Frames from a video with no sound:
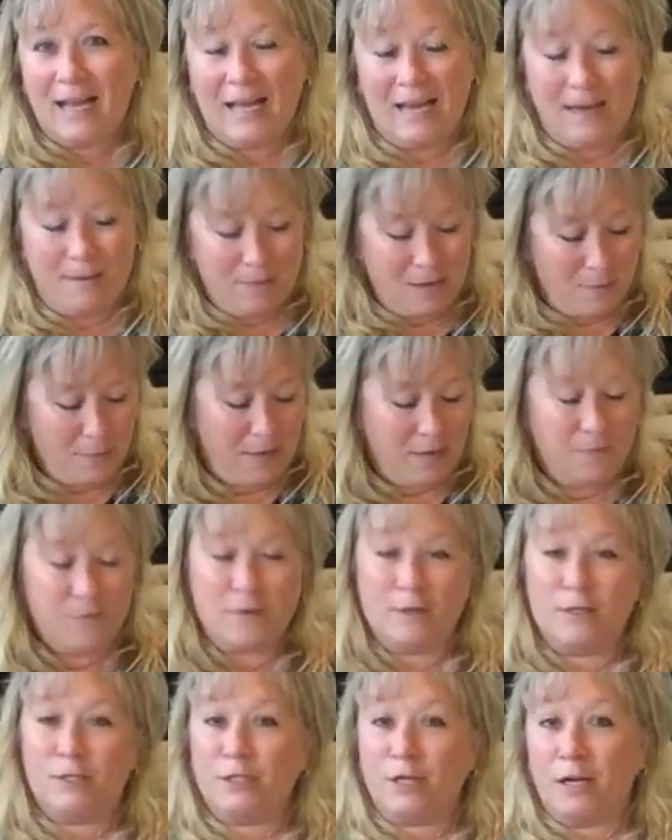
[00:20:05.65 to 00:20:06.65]
And I'm not paying
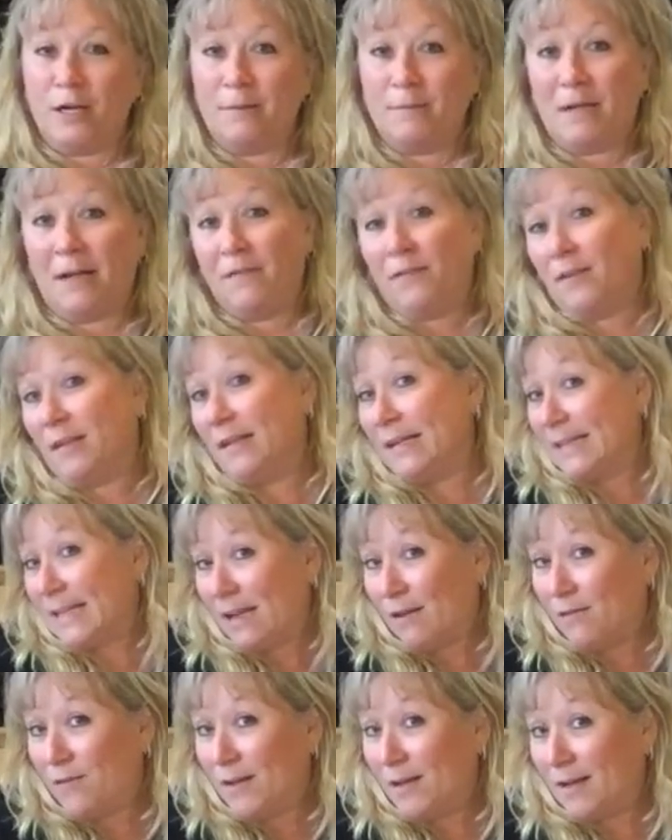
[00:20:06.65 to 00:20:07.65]
for a jar, I'm not filling
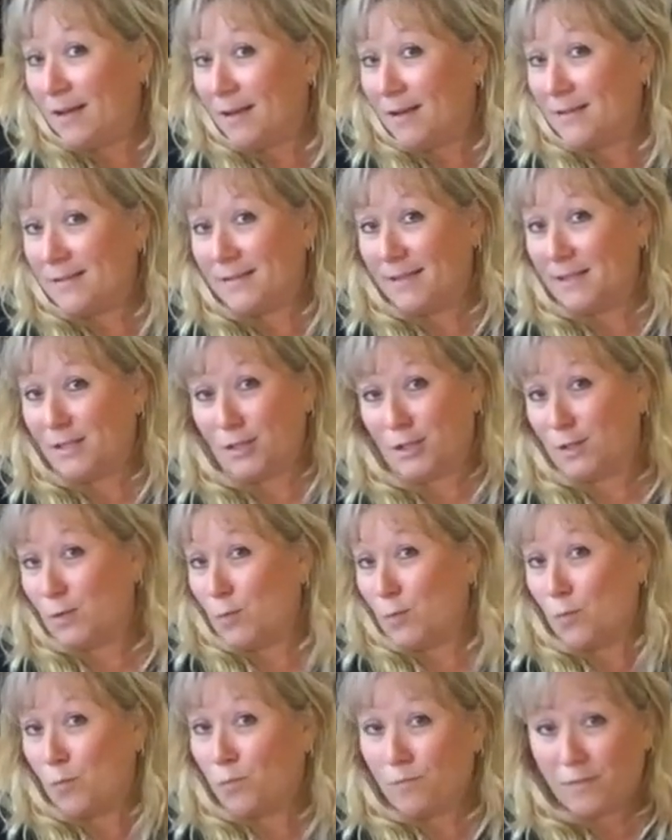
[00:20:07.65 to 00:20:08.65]
landfills, it's just,
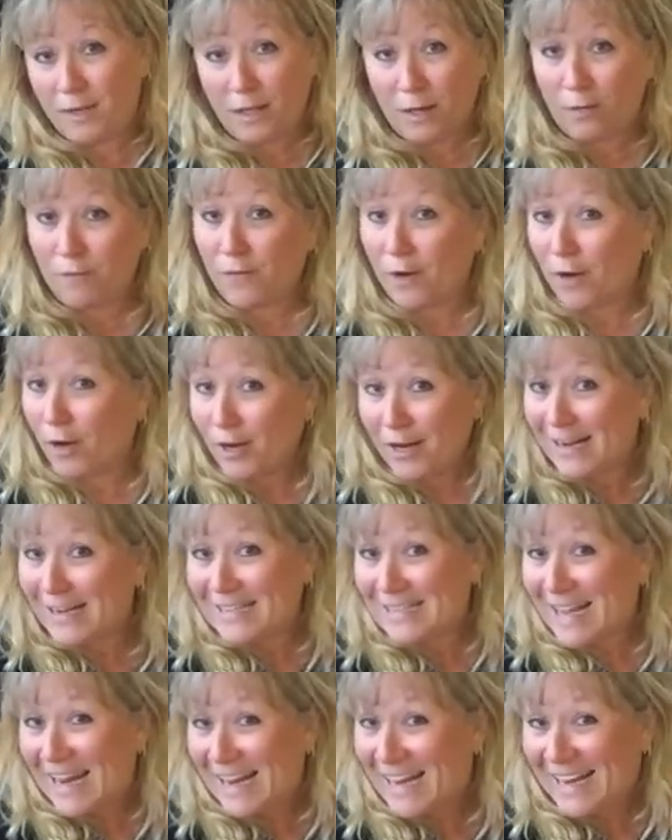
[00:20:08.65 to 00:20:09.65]
you know, very
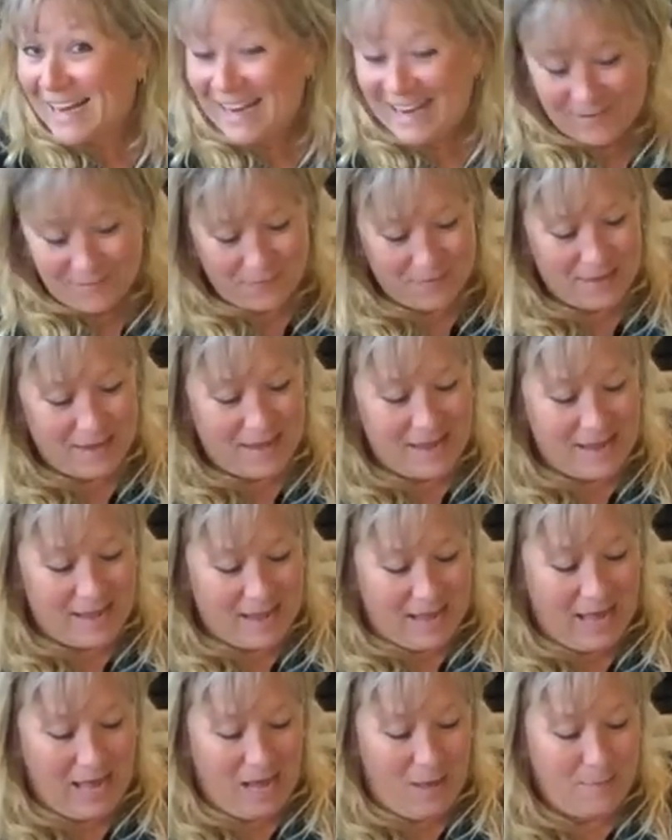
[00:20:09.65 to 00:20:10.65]
exciting.
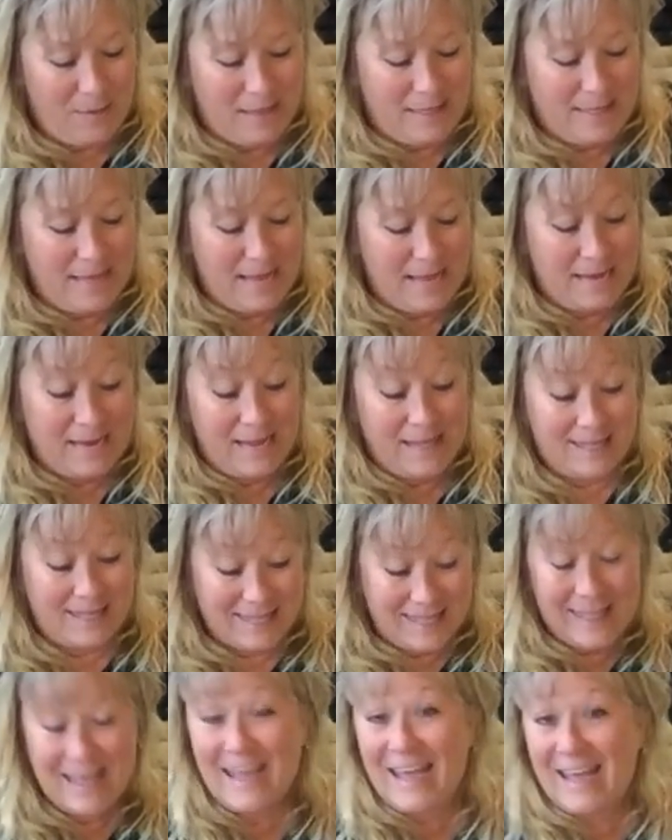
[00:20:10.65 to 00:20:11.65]
Um, and then
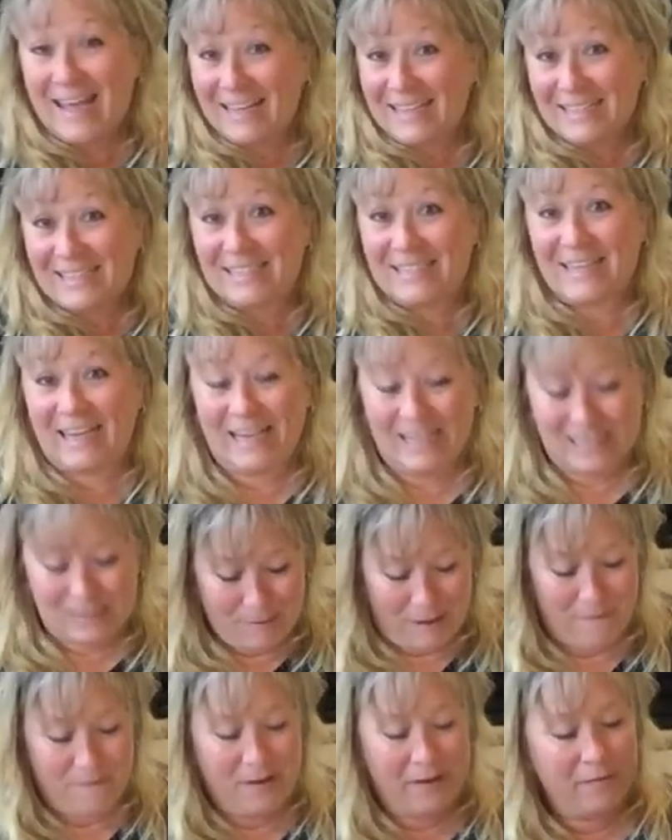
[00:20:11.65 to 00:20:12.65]
this is
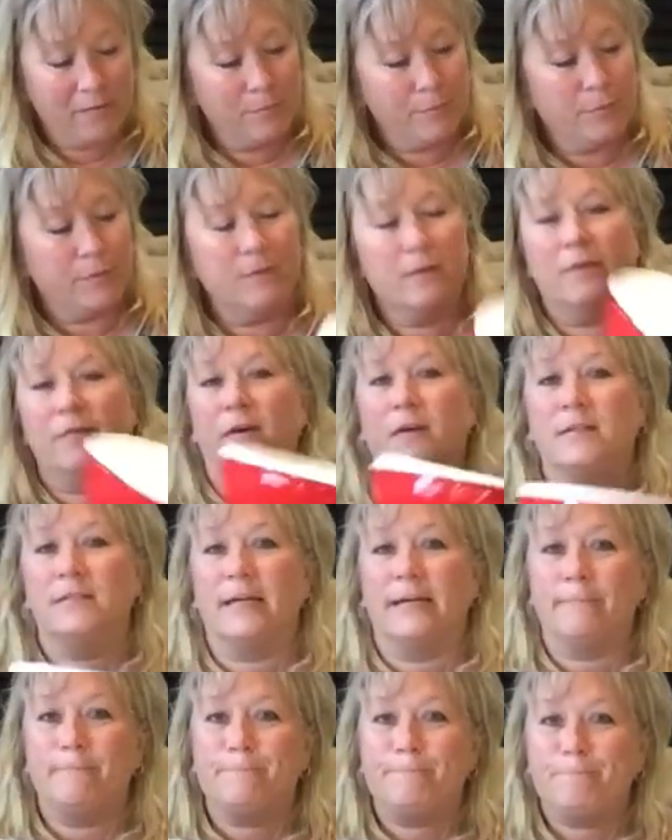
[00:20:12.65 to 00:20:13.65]
my favorite bowl of all
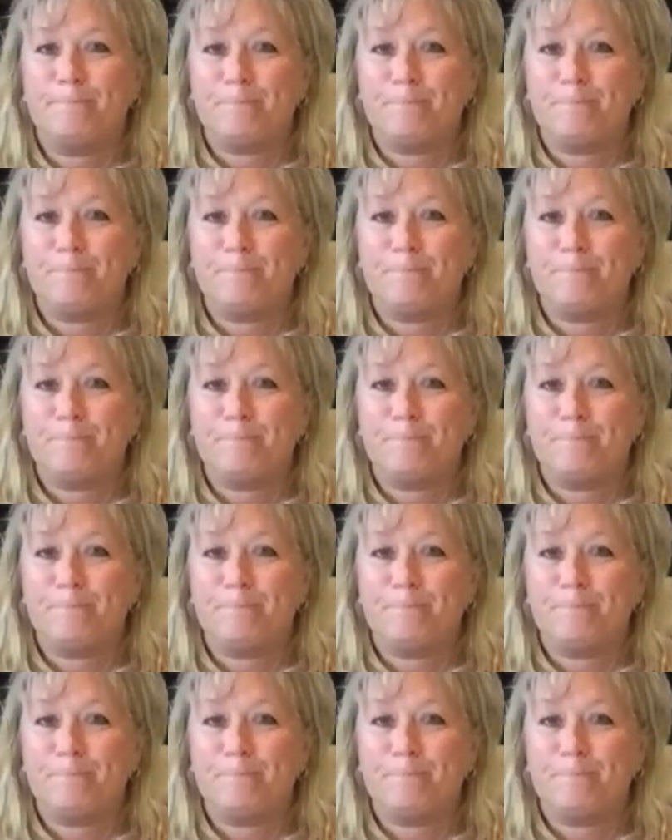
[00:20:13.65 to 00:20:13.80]
time.